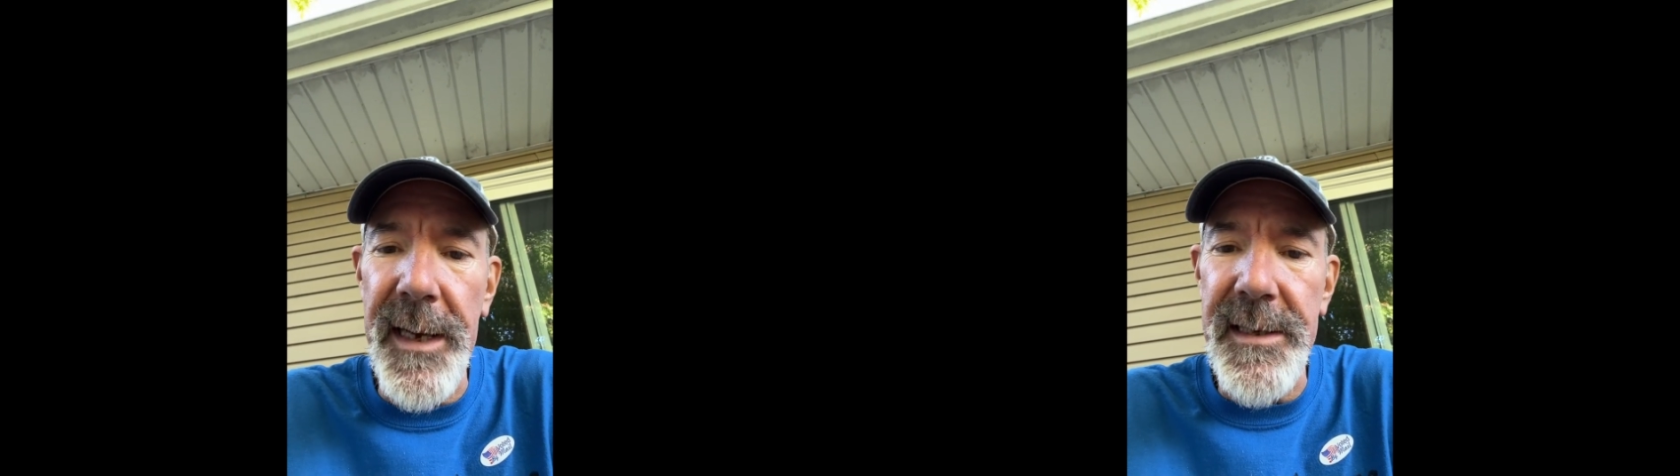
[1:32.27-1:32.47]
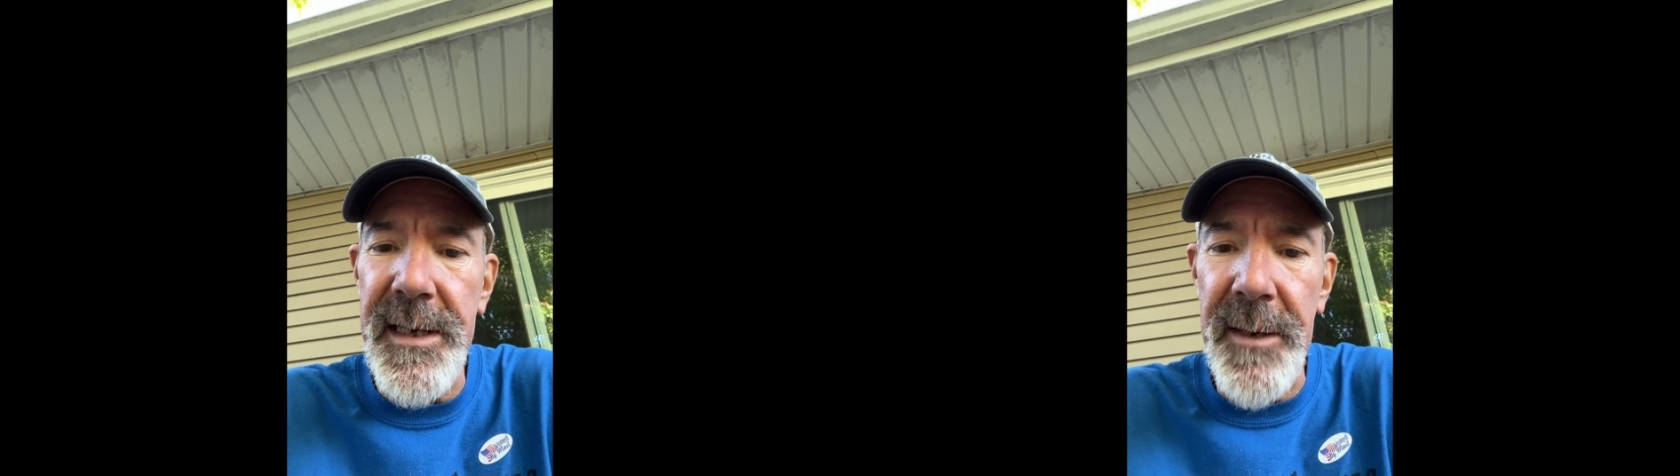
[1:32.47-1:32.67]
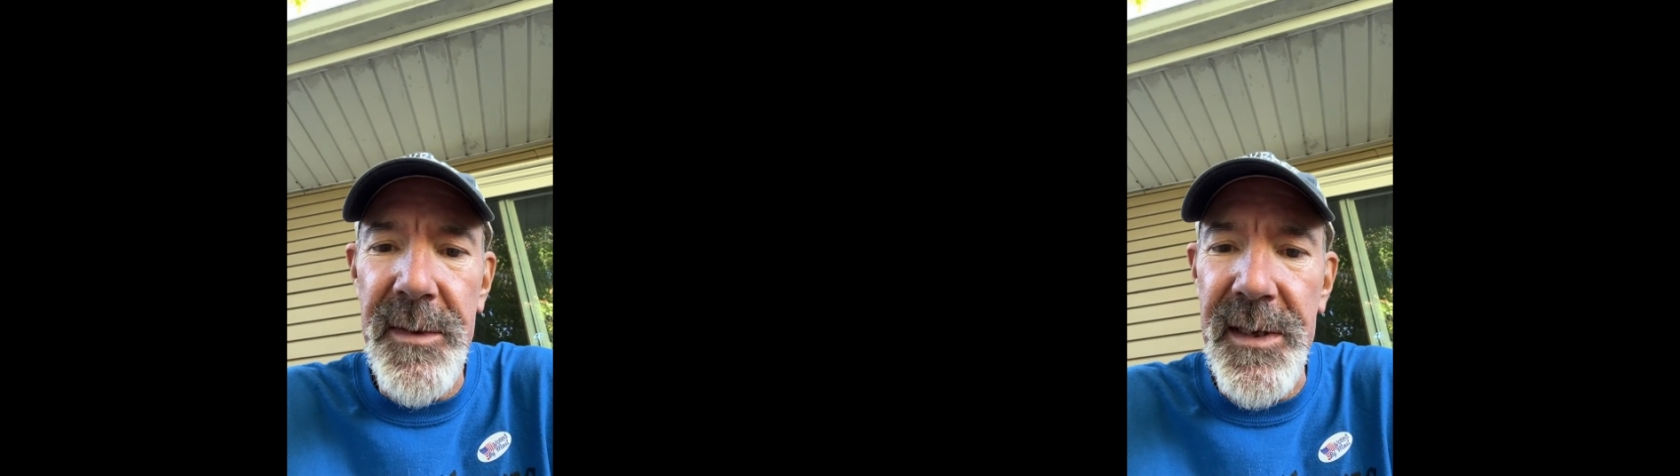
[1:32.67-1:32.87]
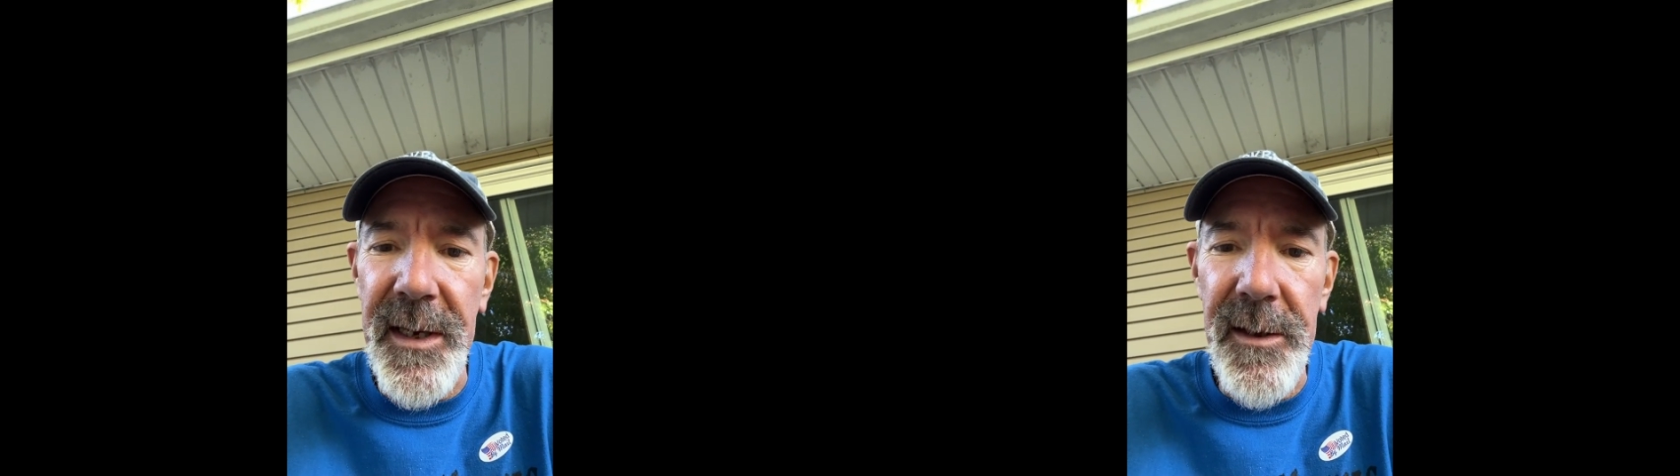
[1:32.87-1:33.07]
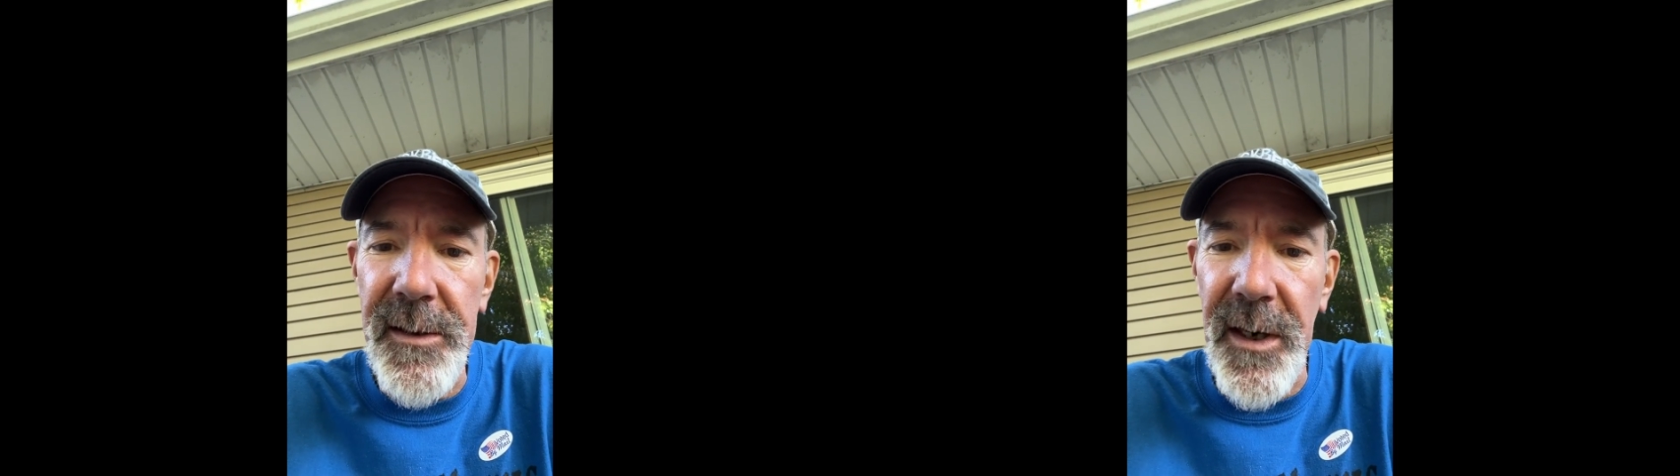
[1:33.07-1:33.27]
seam
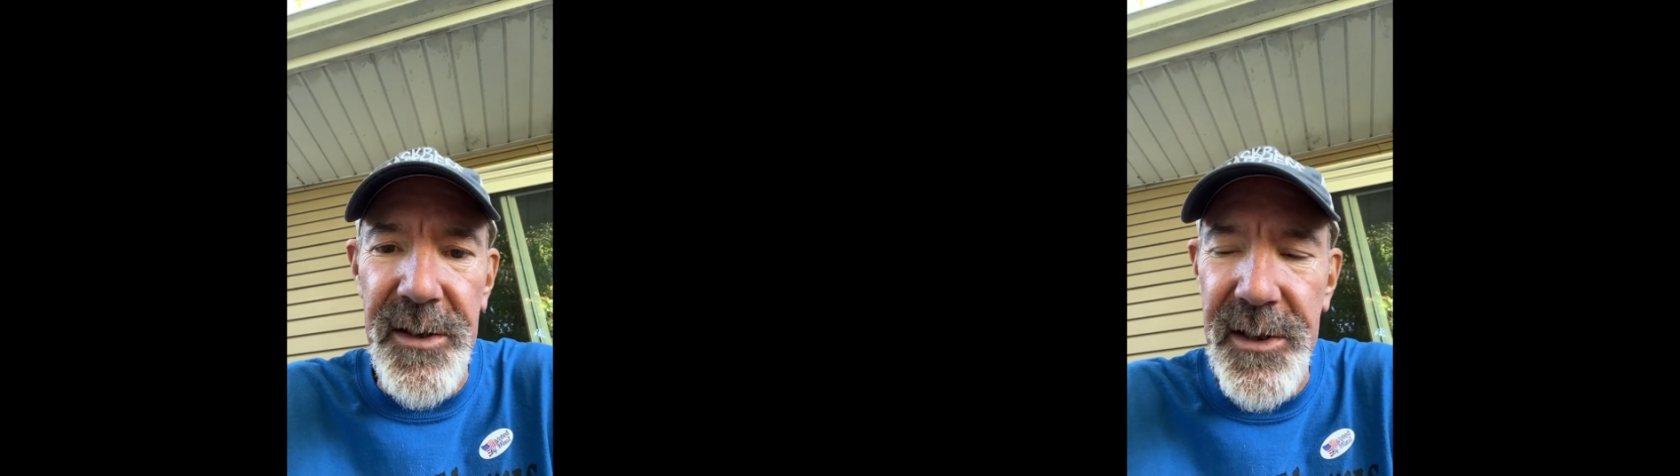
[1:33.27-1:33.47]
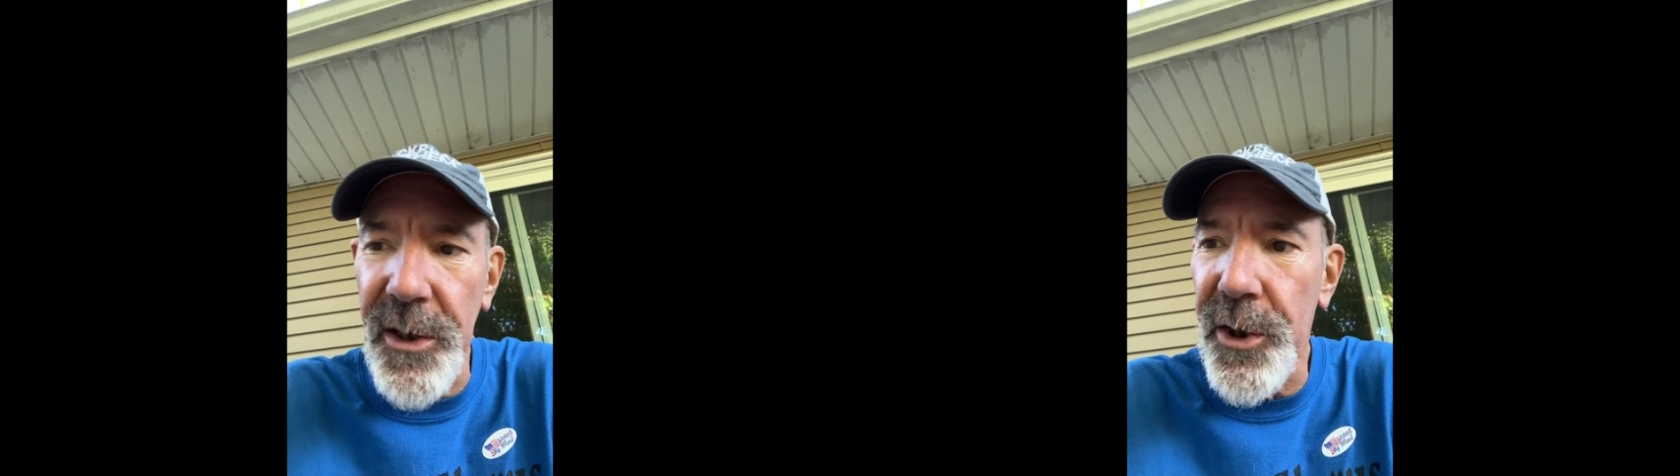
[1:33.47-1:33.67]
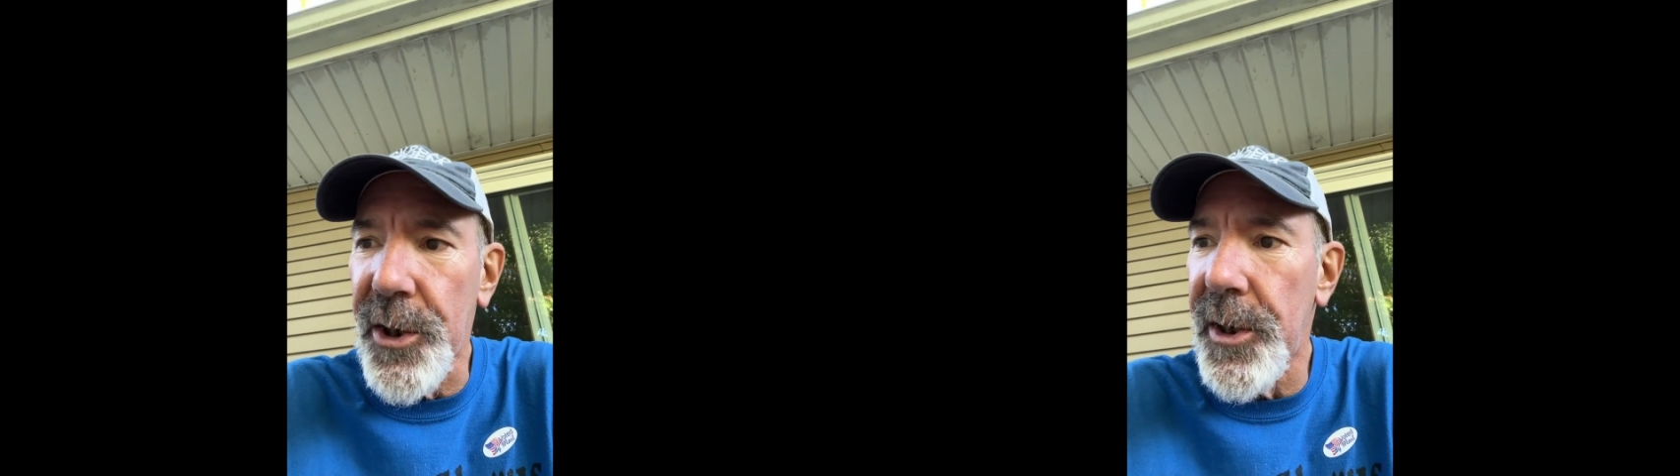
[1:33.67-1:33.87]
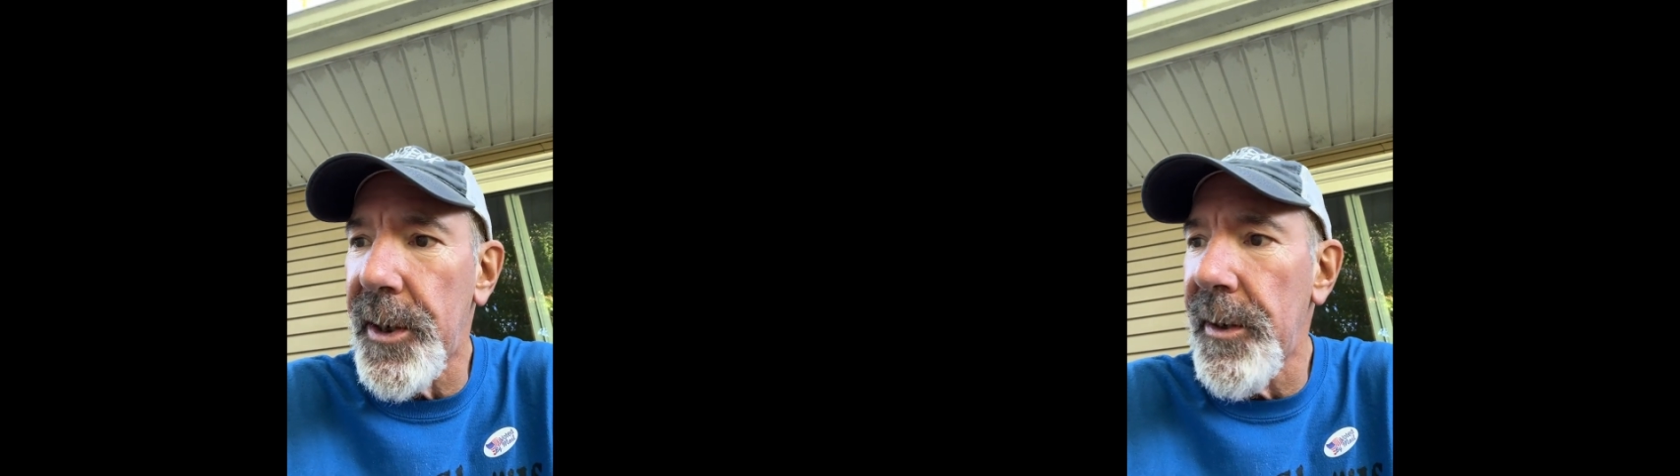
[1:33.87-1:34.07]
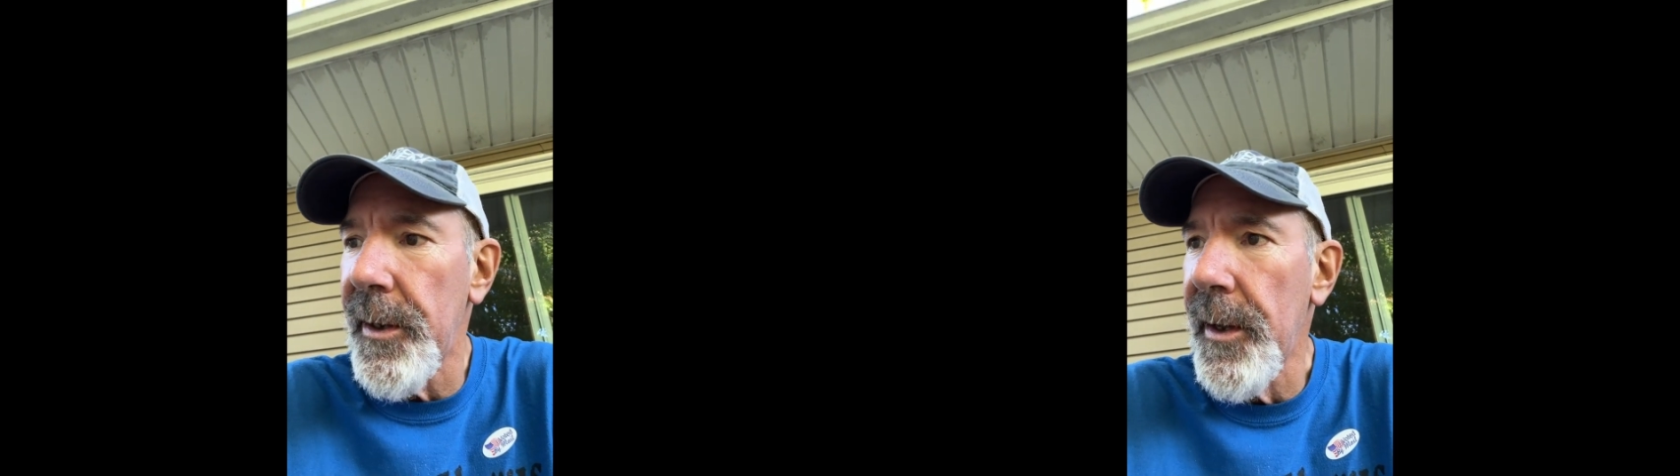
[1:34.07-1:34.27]
seals are still
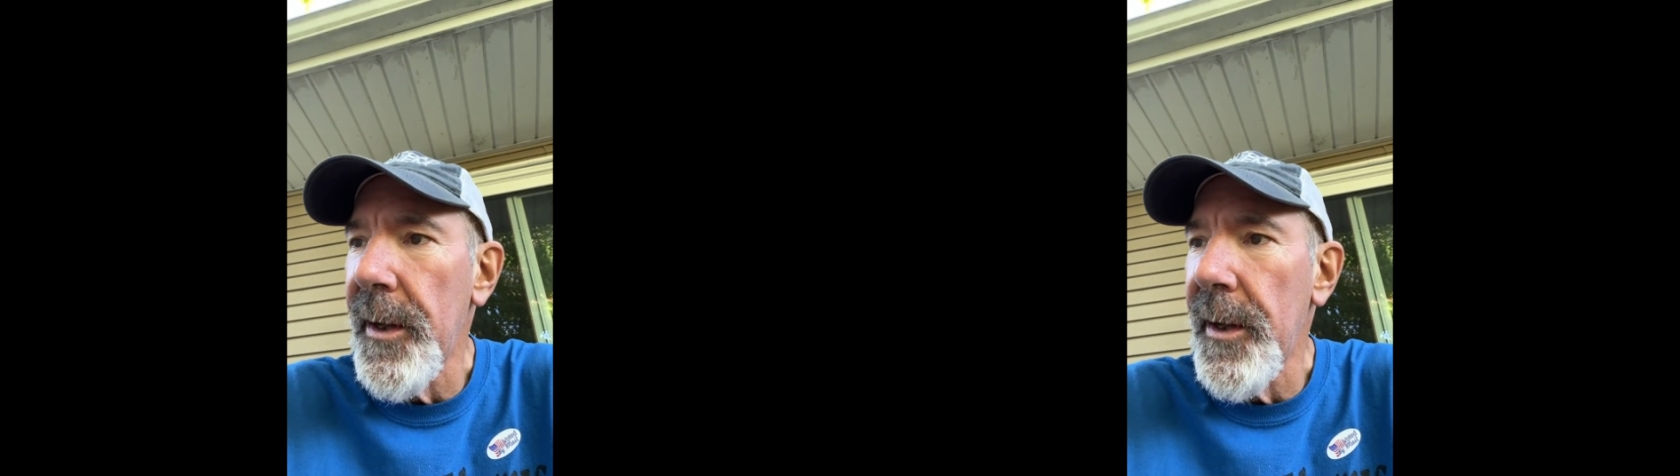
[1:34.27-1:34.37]
good.